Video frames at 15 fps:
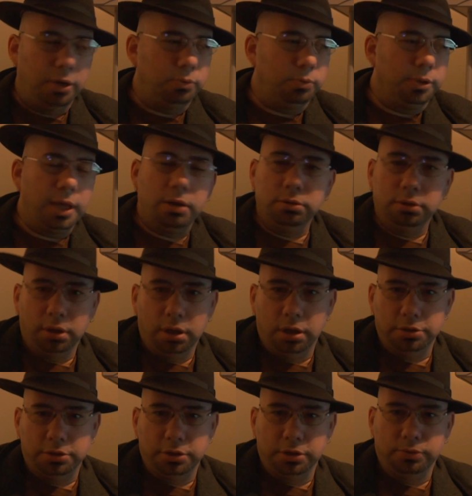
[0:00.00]
Without
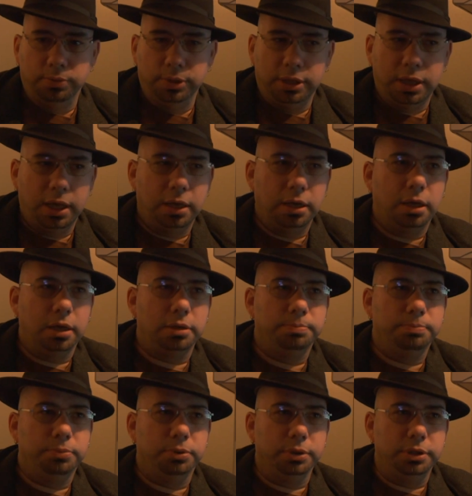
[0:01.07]
logic, we cannot
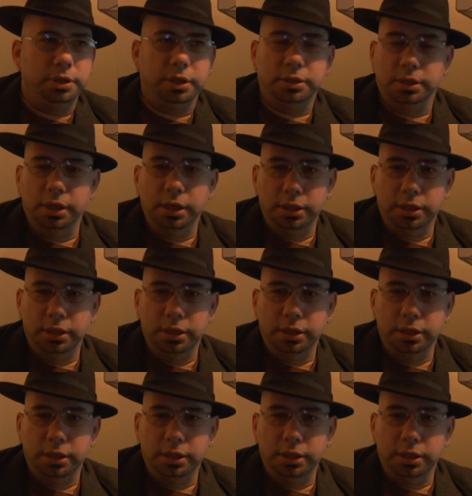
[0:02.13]
predict